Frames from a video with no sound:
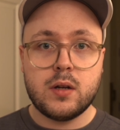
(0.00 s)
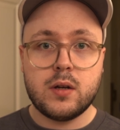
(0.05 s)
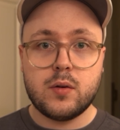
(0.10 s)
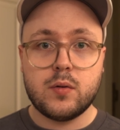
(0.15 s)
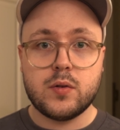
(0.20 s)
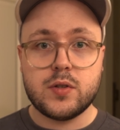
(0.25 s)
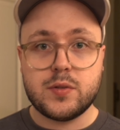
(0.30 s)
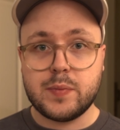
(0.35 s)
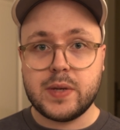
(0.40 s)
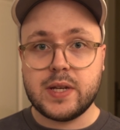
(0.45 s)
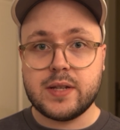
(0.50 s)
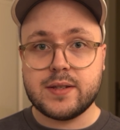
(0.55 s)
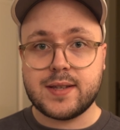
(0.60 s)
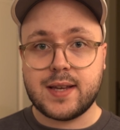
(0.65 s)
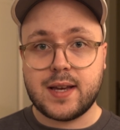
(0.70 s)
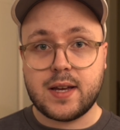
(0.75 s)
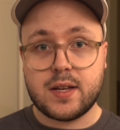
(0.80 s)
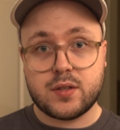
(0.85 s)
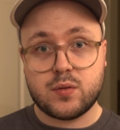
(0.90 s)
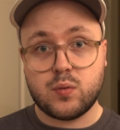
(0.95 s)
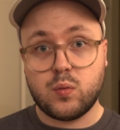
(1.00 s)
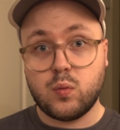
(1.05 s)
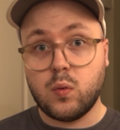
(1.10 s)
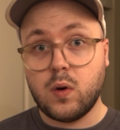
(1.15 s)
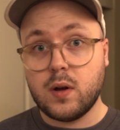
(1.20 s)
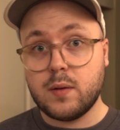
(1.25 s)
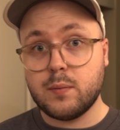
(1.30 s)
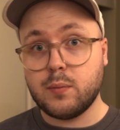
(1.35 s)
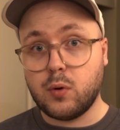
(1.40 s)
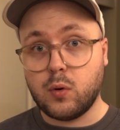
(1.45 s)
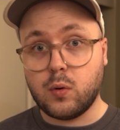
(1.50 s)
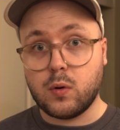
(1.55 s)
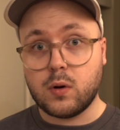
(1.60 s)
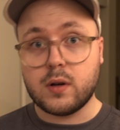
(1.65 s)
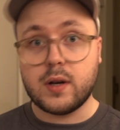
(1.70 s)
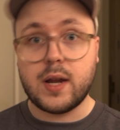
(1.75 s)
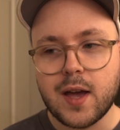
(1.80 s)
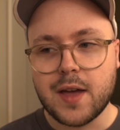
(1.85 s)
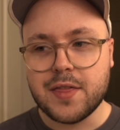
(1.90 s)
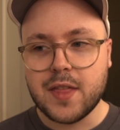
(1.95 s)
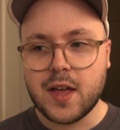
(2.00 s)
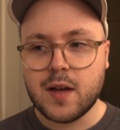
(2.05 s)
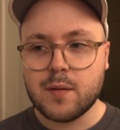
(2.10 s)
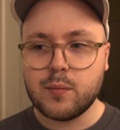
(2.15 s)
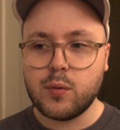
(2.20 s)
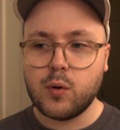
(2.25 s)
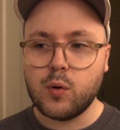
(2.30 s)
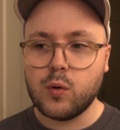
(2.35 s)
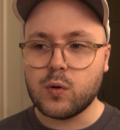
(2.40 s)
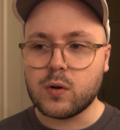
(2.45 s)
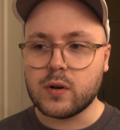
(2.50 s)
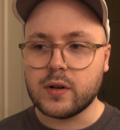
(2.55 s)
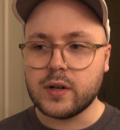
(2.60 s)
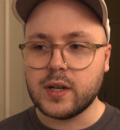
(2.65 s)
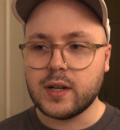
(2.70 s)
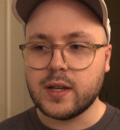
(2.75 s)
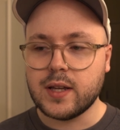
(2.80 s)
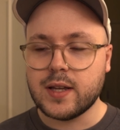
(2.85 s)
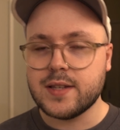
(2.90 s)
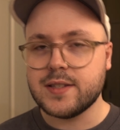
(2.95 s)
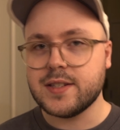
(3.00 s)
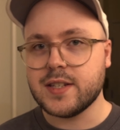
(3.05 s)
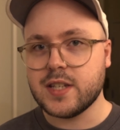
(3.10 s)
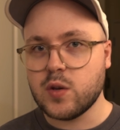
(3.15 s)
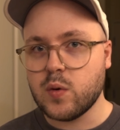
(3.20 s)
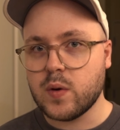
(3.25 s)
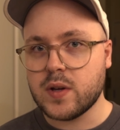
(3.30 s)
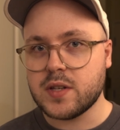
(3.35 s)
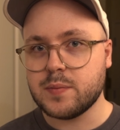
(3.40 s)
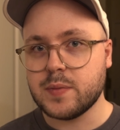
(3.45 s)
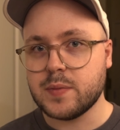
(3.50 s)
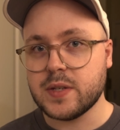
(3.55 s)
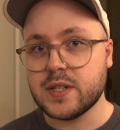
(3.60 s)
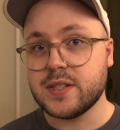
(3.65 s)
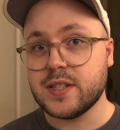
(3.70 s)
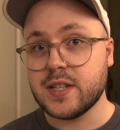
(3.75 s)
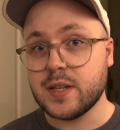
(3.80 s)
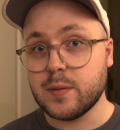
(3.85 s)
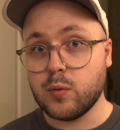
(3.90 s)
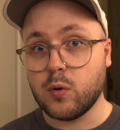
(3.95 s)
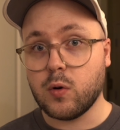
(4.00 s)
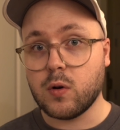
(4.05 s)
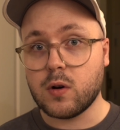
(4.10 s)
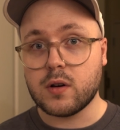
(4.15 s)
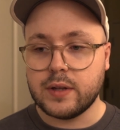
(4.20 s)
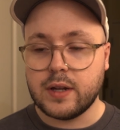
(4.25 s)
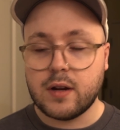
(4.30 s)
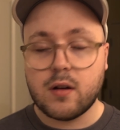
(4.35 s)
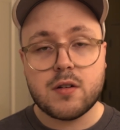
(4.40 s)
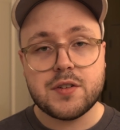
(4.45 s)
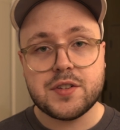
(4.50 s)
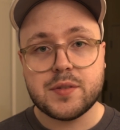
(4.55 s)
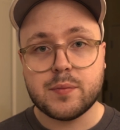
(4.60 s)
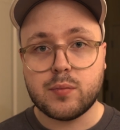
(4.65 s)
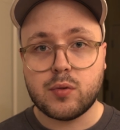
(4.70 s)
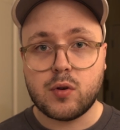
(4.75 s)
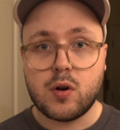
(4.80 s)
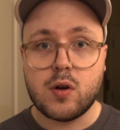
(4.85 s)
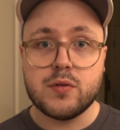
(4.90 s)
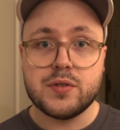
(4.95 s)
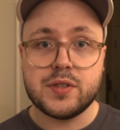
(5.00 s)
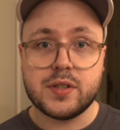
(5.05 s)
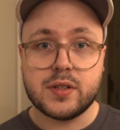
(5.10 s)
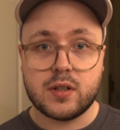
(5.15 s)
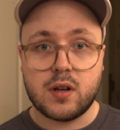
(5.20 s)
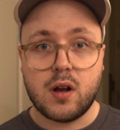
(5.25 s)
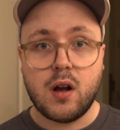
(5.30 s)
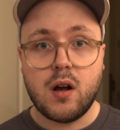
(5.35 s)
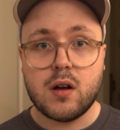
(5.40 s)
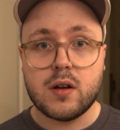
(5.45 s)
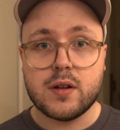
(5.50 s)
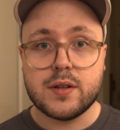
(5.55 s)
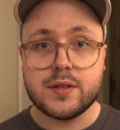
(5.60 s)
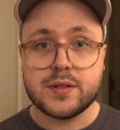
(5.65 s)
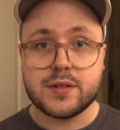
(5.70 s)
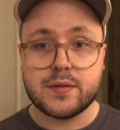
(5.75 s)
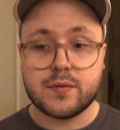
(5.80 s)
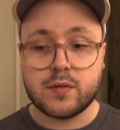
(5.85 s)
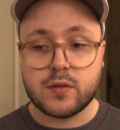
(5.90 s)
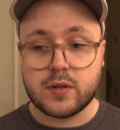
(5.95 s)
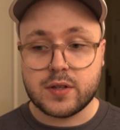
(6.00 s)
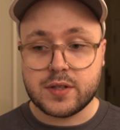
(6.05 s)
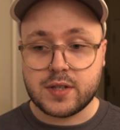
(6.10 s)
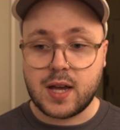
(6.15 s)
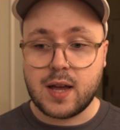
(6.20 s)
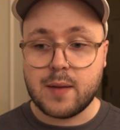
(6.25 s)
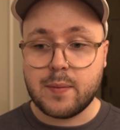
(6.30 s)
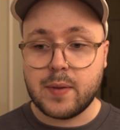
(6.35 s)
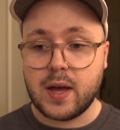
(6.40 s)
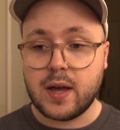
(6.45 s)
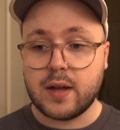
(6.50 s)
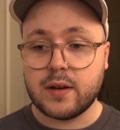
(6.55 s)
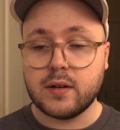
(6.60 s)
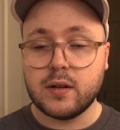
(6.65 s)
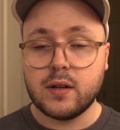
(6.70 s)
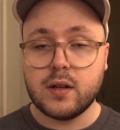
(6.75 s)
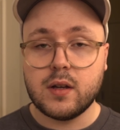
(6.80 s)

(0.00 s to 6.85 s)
which means it has one port, and that port is a USB-C port. There are some pros and cons for this iPad.